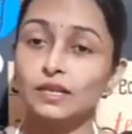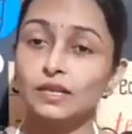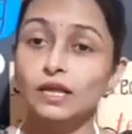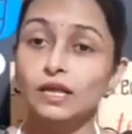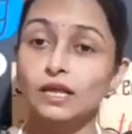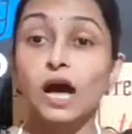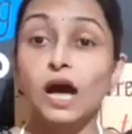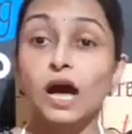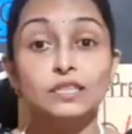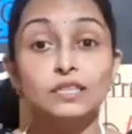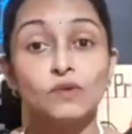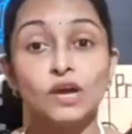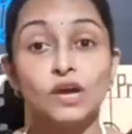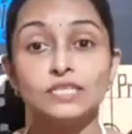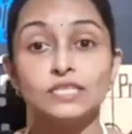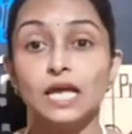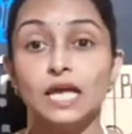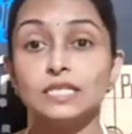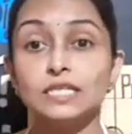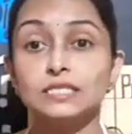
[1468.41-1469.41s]
Otherwise,
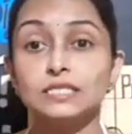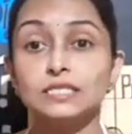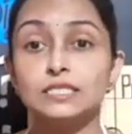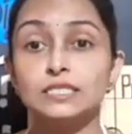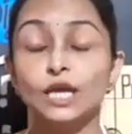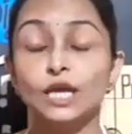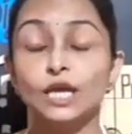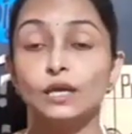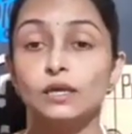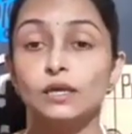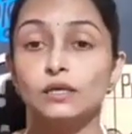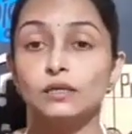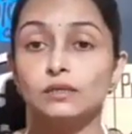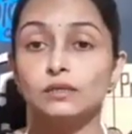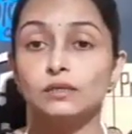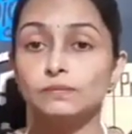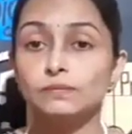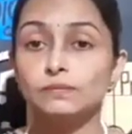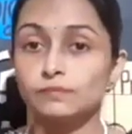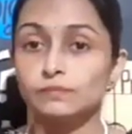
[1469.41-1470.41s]
I'll say,
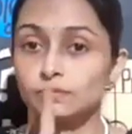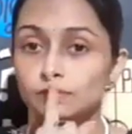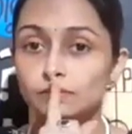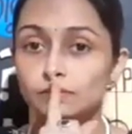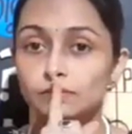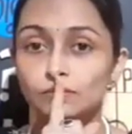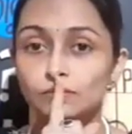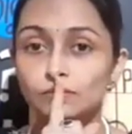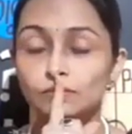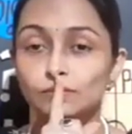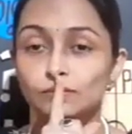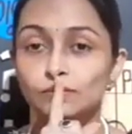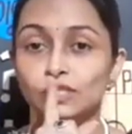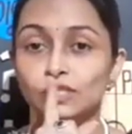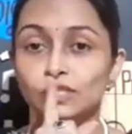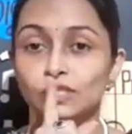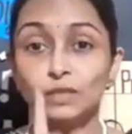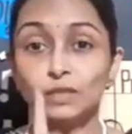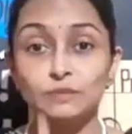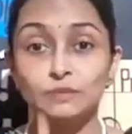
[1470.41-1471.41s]

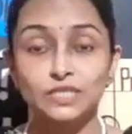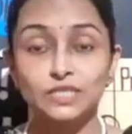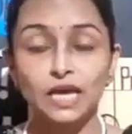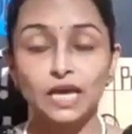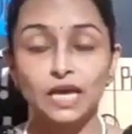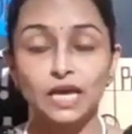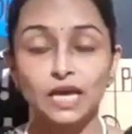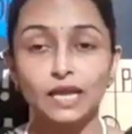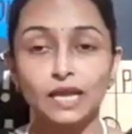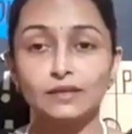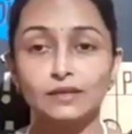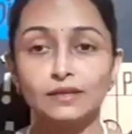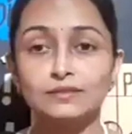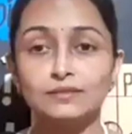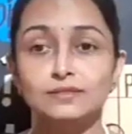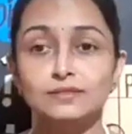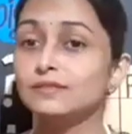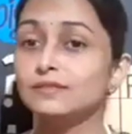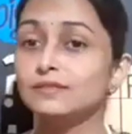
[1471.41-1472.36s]
keep silence.